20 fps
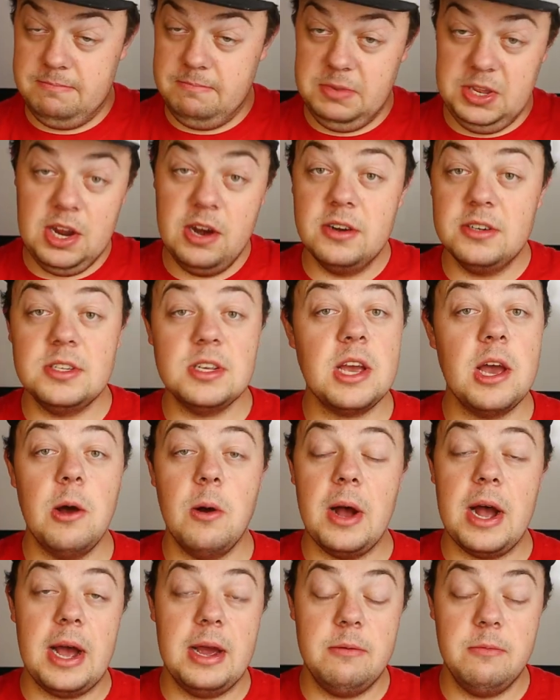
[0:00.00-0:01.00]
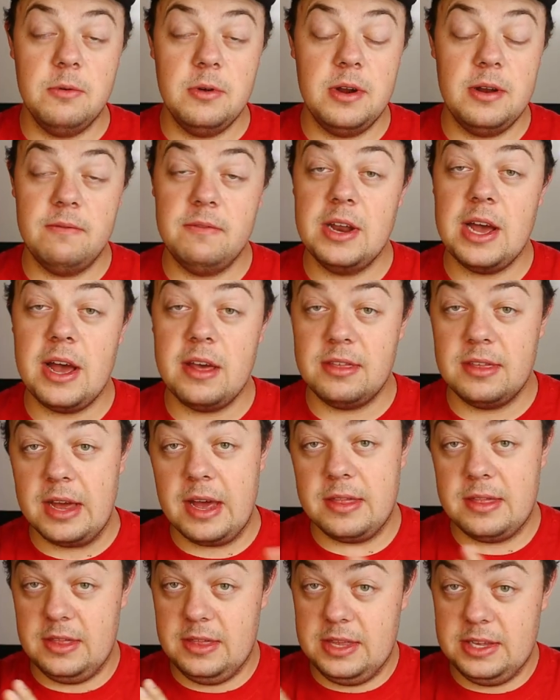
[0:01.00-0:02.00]
Years ago, I would have not
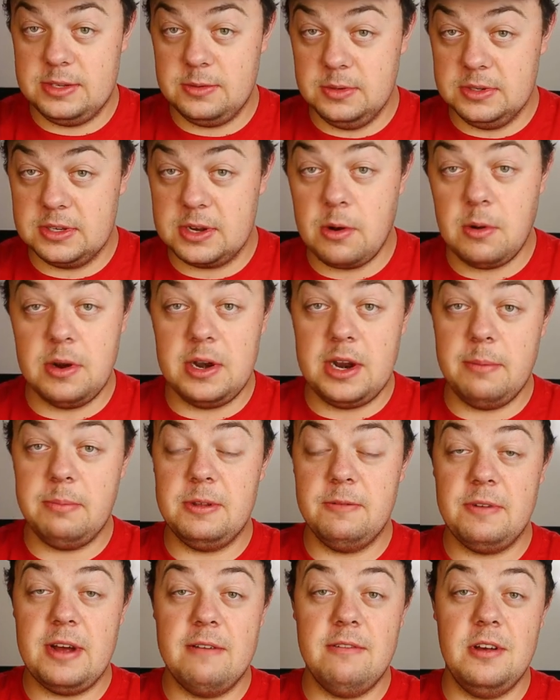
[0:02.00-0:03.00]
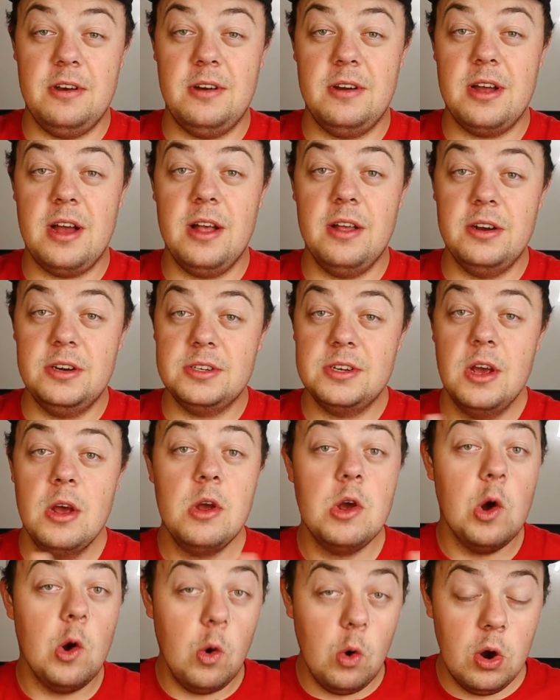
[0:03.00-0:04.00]
thought that this was going up to
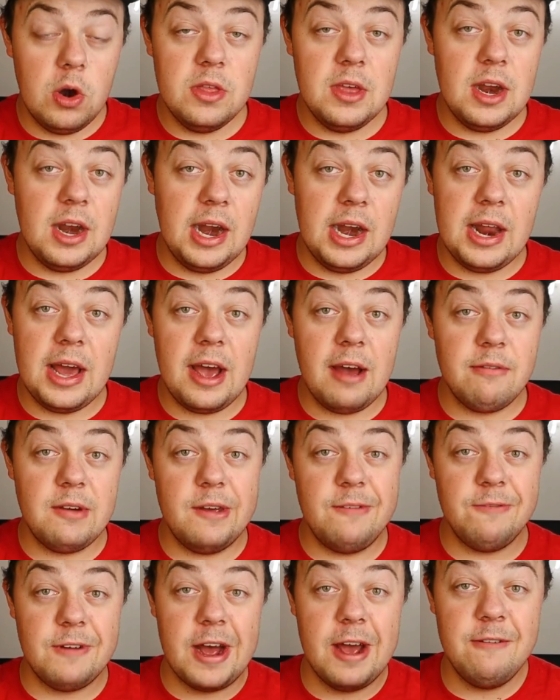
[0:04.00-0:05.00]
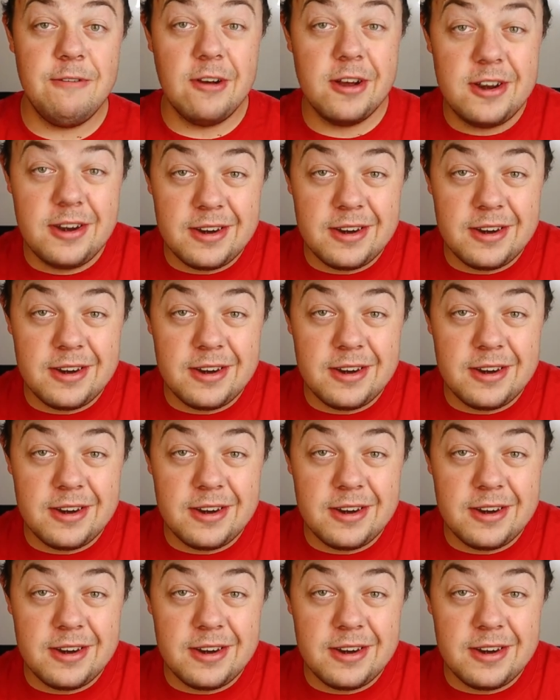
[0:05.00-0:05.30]
$500 or that I'd have a $500